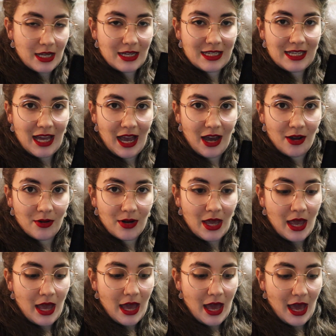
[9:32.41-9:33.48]
down
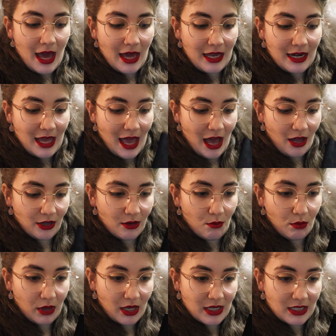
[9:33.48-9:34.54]
and held in
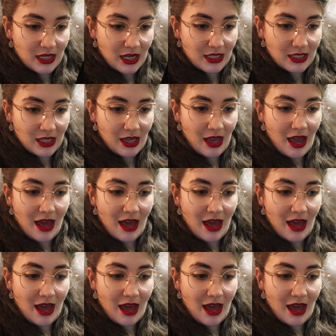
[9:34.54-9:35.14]
place nicely,